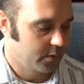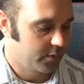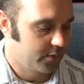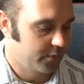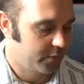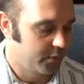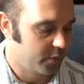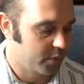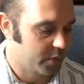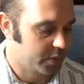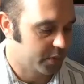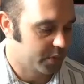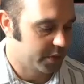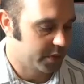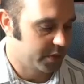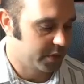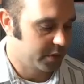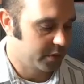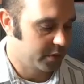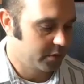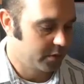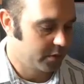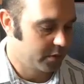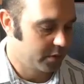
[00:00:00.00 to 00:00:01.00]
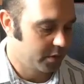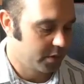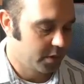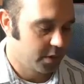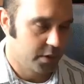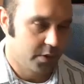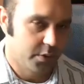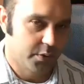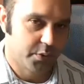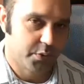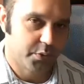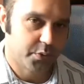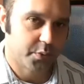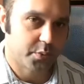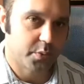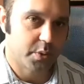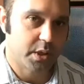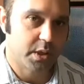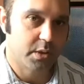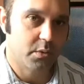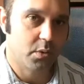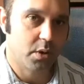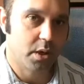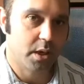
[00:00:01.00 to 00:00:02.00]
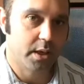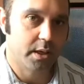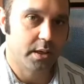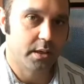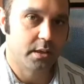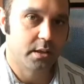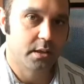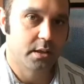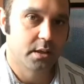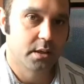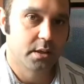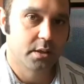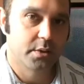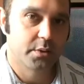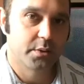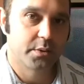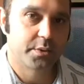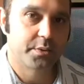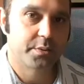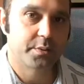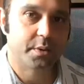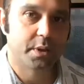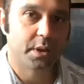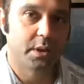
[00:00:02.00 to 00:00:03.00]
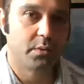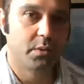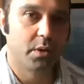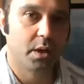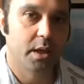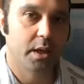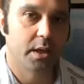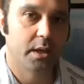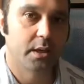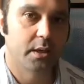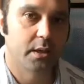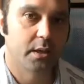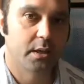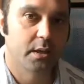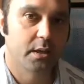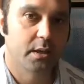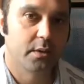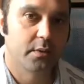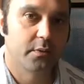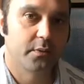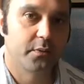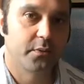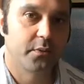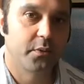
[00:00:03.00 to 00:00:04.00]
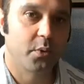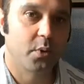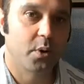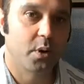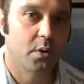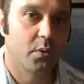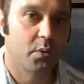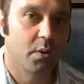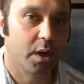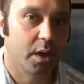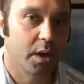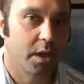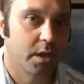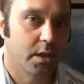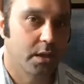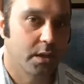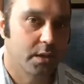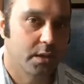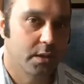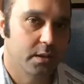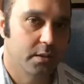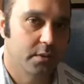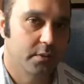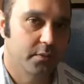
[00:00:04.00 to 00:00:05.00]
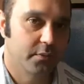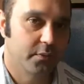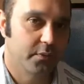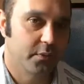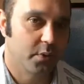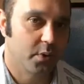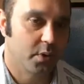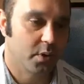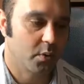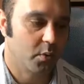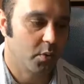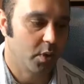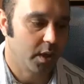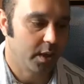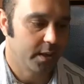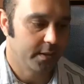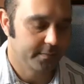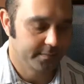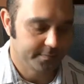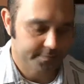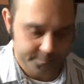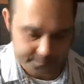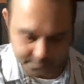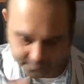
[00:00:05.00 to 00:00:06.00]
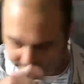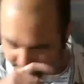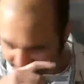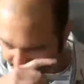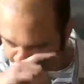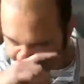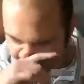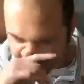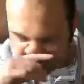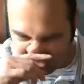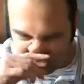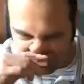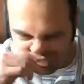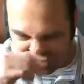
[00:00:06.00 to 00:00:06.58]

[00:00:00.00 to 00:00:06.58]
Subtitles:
4, 2, 3, 1, 3, 1, 4, 1, 4, 1.